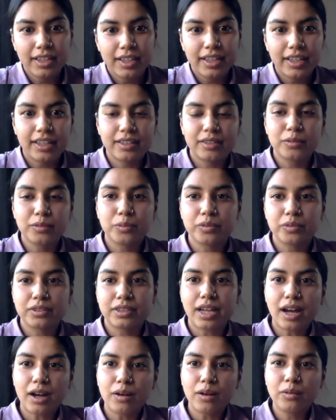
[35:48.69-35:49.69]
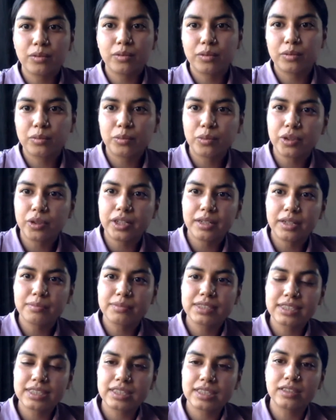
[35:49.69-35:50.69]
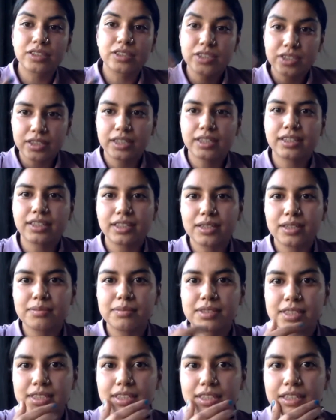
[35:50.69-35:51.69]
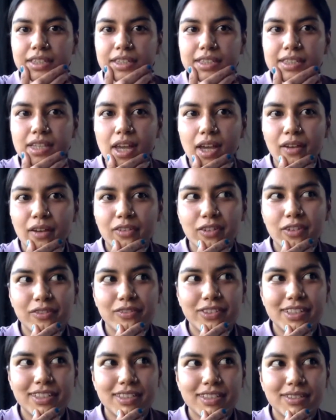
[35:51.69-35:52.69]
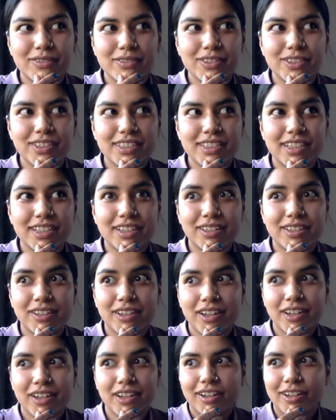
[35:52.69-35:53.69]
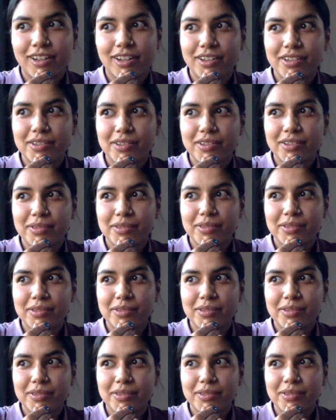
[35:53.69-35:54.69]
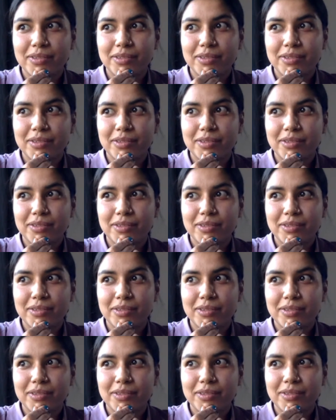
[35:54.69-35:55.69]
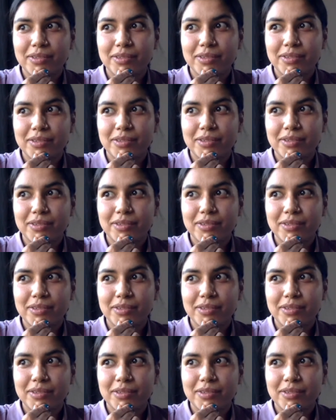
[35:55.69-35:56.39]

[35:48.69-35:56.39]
and now what i'm seeing the trend that i'm seeing is film festivals are uh, saying like,